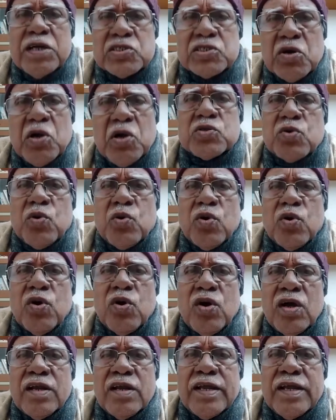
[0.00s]
also,
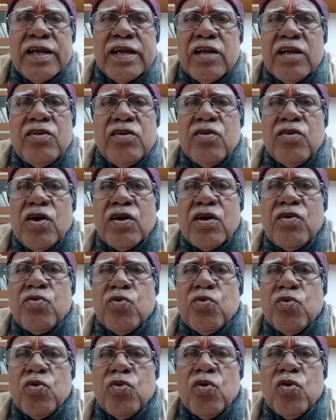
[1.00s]
they did not
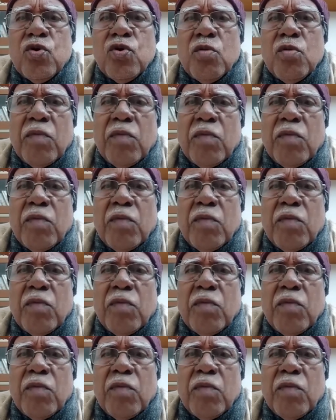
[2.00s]
do much